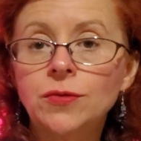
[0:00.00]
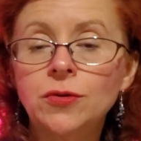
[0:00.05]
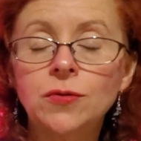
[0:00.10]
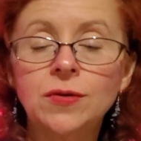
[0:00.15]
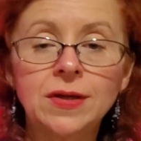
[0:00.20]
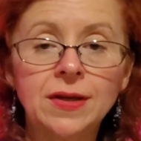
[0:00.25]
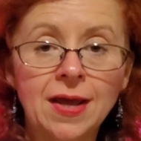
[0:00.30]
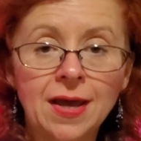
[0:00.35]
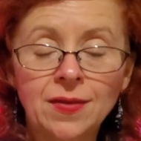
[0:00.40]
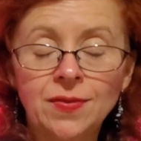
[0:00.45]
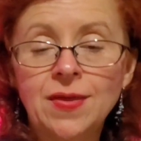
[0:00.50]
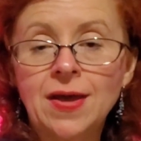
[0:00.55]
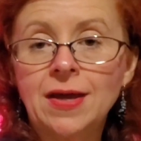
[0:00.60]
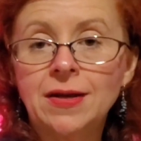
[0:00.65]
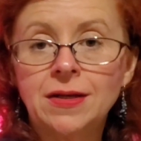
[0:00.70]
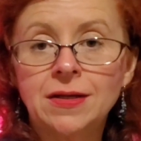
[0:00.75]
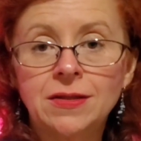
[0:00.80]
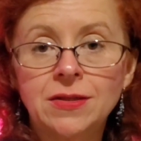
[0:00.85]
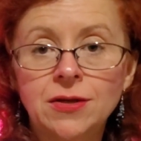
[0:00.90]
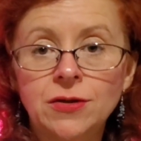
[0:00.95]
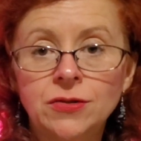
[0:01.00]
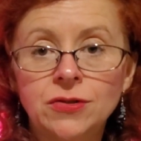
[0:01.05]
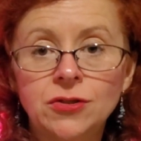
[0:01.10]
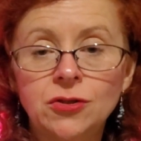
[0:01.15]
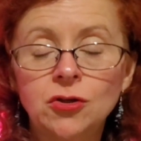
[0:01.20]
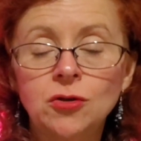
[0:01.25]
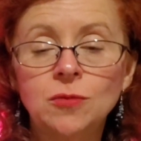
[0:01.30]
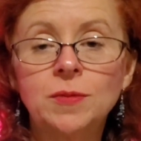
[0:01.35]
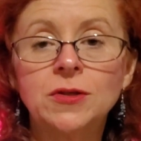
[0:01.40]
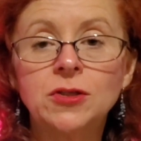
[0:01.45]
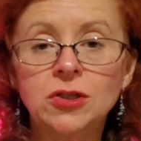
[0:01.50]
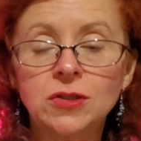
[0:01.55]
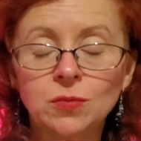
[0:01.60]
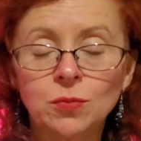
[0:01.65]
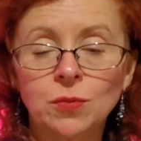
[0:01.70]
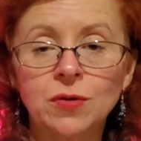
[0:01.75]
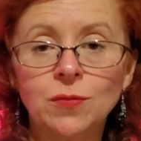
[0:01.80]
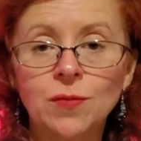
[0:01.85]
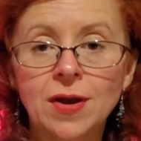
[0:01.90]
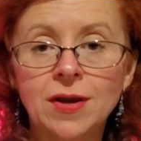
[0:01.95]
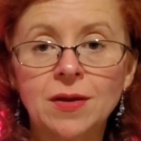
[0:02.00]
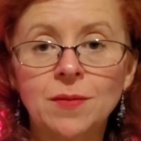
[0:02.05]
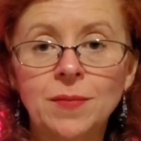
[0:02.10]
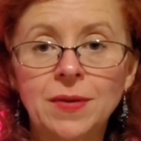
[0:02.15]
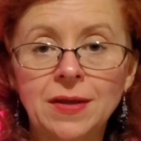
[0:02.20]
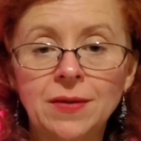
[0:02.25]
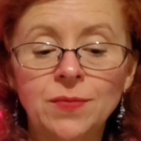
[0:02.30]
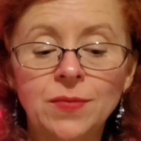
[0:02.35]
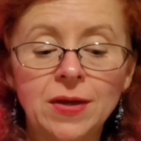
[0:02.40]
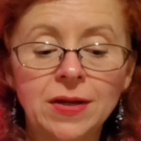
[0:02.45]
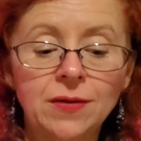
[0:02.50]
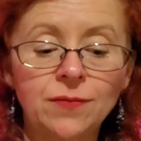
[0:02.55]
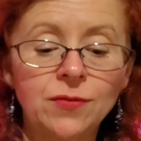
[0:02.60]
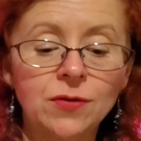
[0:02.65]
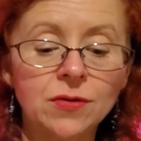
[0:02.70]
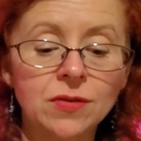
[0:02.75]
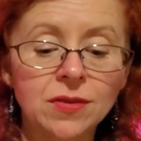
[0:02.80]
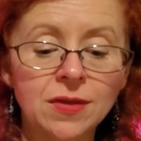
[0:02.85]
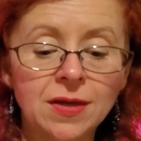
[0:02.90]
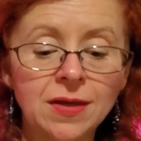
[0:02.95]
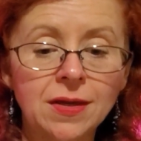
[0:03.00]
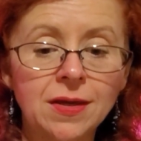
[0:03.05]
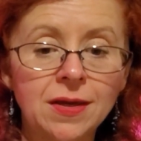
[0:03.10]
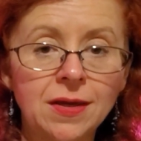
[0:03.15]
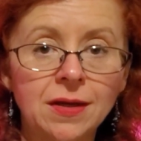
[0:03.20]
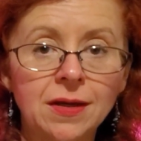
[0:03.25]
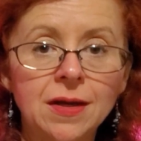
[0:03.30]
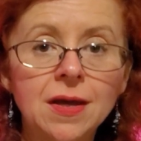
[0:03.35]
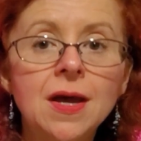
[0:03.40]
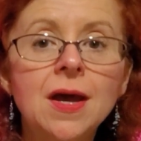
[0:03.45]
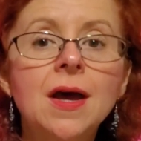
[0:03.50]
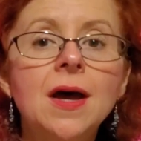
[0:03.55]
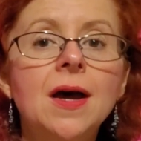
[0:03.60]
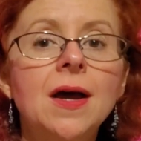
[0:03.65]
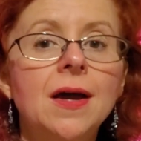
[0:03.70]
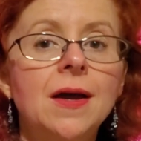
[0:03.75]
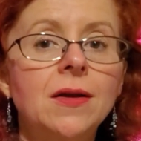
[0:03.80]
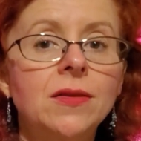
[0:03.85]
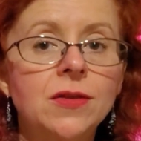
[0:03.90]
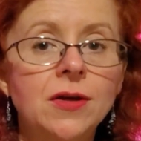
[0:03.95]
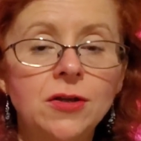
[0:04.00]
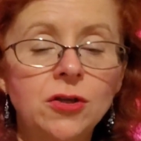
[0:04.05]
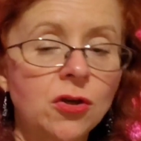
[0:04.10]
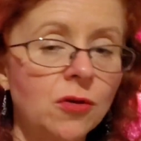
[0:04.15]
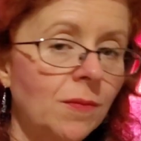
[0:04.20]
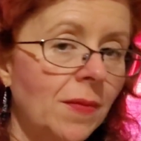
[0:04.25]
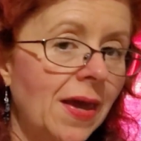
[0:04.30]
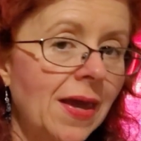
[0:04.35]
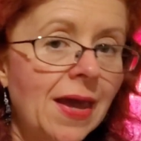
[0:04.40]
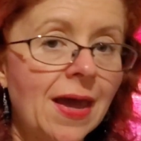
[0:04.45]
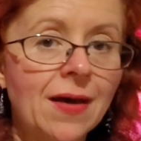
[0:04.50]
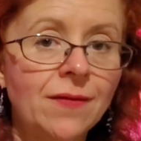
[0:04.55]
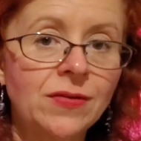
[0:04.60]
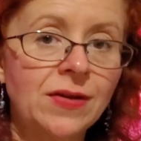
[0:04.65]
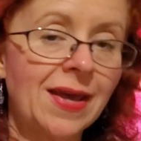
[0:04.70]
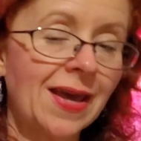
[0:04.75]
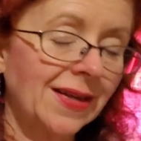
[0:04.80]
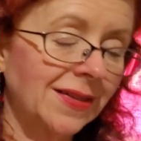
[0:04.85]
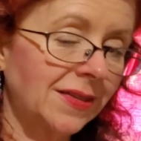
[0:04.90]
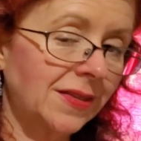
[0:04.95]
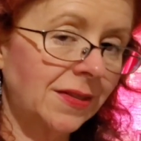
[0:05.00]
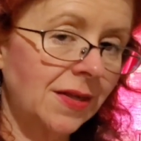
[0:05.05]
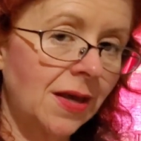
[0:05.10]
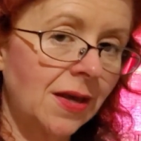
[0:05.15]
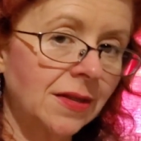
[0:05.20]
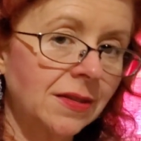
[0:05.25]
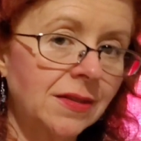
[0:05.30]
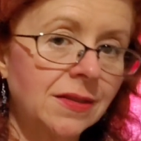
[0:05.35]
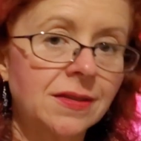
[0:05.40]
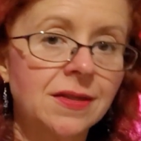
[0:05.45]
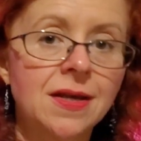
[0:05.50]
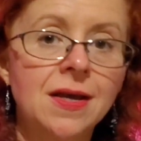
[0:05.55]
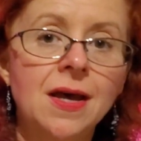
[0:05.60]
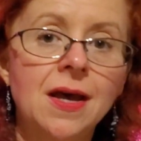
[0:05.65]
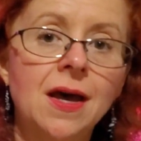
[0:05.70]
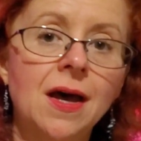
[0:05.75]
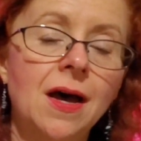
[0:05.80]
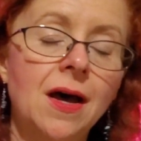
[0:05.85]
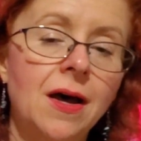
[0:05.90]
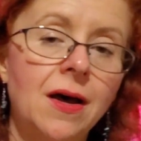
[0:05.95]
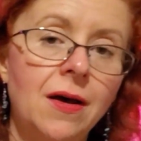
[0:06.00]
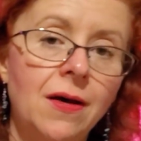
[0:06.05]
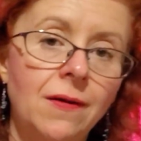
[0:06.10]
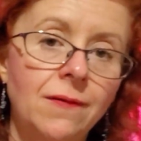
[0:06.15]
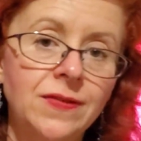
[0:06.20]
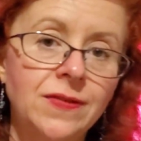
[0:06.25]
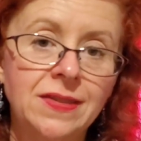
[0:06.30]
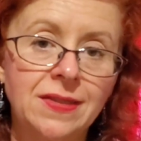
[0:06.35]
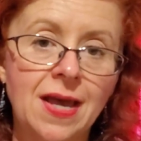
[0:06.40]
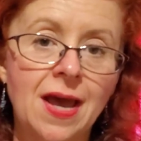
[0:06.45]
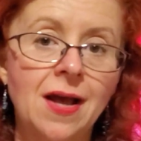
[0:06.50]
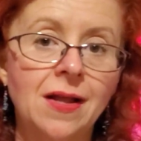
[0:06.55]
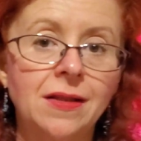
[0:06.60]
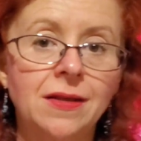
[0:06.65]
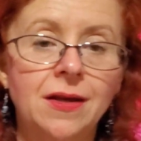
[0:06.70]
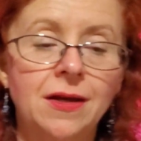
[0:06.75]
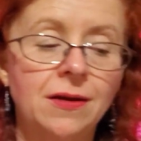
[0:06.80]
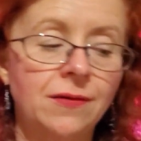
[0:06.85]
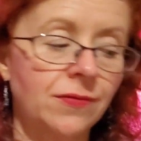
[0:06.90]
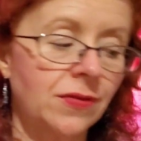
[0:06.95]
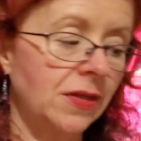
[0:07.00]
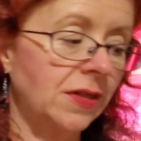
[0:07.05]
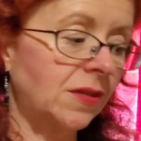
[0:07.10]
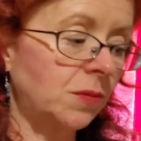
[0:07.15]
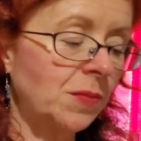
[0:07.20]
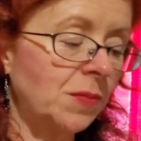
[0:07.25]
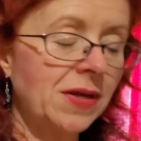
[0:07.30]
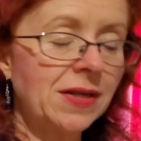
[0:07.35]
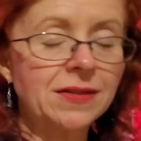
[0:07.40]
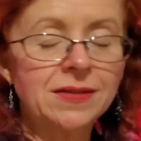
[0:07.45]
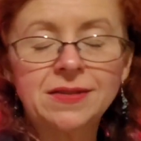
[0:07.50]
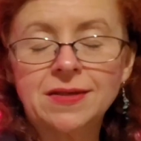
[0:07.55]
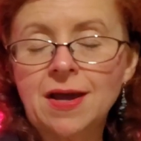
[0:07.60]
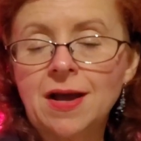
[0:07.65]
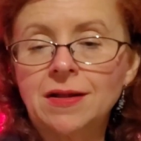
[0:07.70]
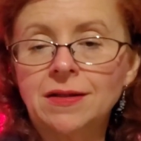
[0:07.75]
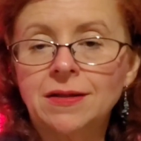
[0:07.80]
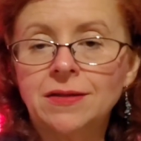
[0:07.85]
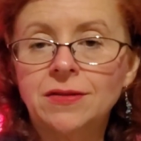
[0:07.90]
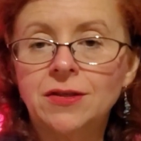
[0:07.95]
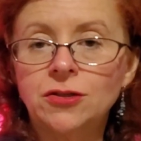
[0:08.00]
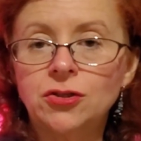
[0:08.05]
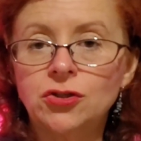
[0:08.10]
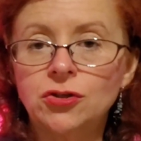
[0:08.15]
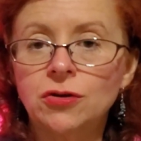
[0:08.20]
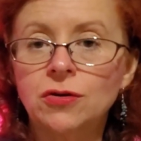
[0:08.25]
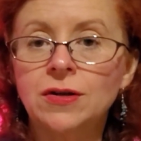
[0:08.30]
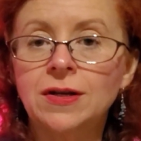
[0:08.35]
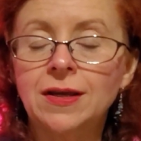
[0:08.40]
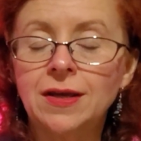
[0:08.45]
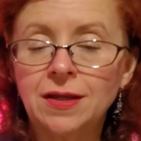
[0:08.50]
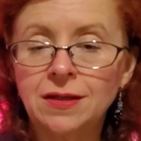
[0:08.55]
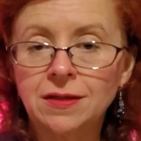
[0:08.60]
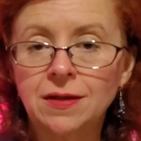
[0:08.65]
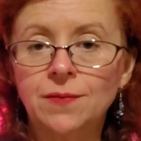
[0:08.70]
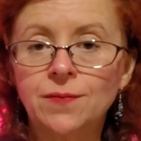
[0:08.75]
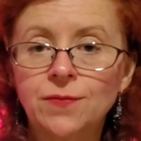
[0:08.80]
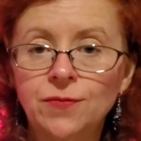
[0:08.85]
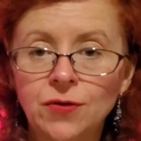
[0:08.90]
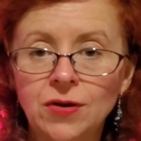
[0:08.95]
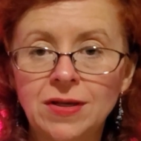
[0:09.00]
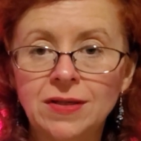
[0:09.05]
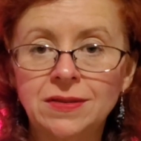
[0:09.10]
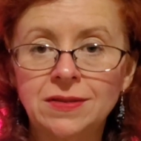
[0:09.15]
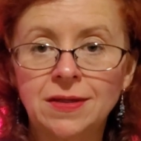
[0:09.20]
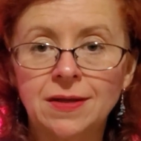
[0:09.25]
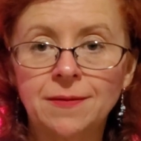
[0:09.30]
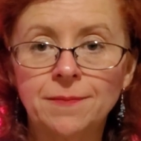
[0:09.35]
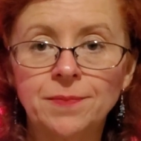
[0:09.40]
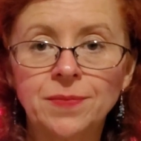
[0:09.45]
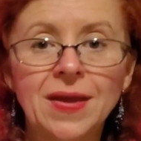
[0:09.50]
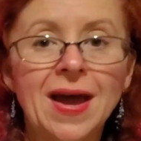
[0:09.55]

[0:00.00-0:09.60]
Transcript: You can add that in there too, but just want to recommend that if you're thinking that you may have an excess of this bean salad that you're going to end up freezing.